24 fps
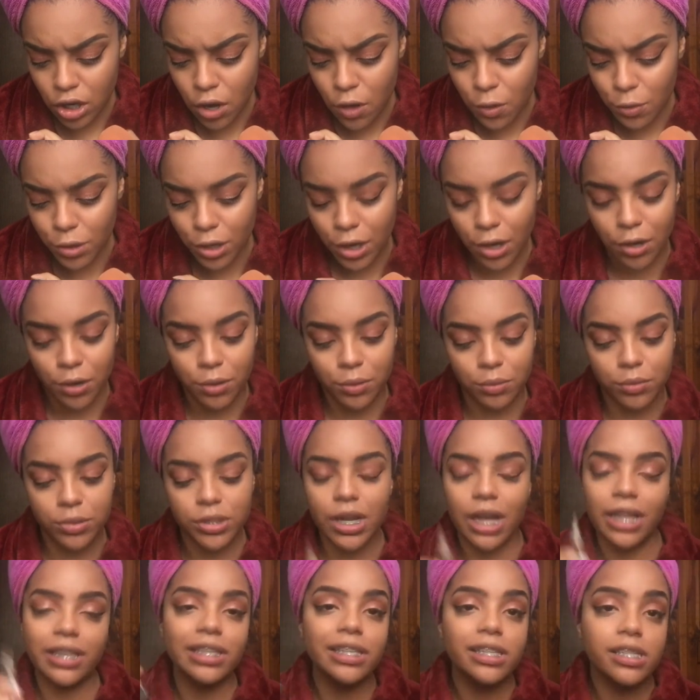Cocoa, which
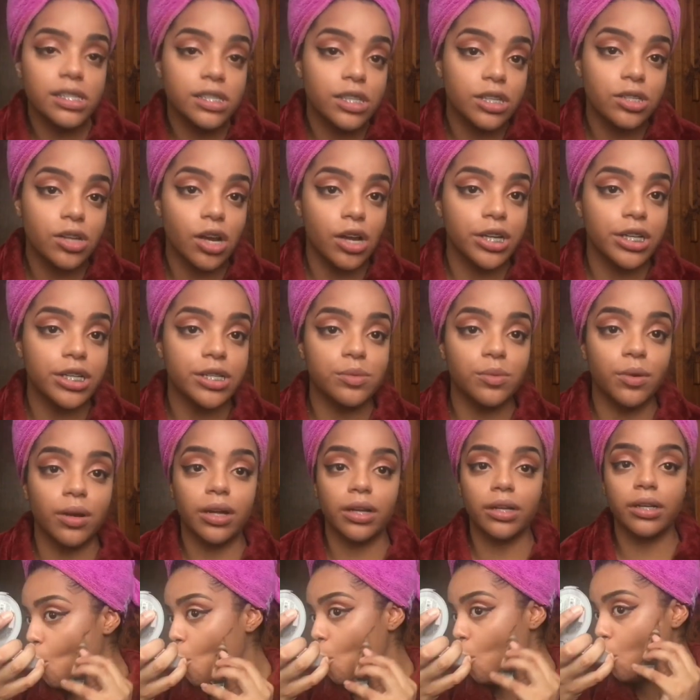I think this is the darkest
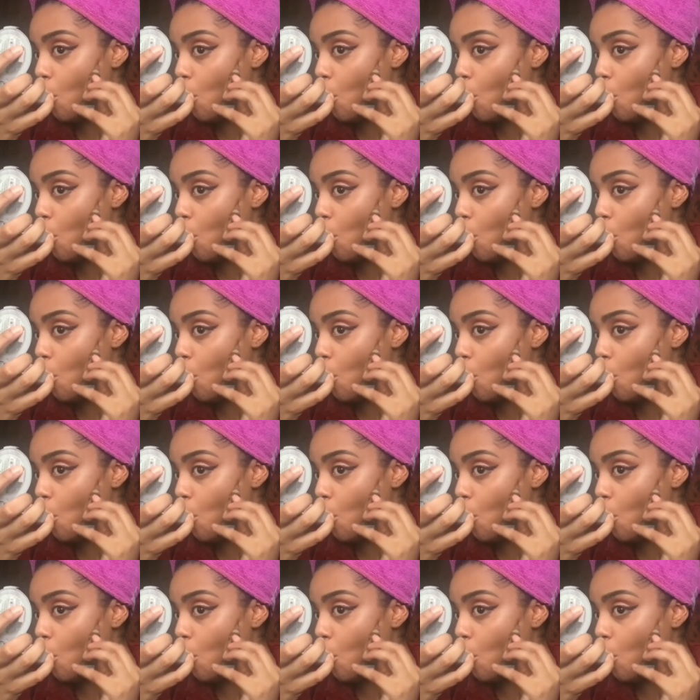one.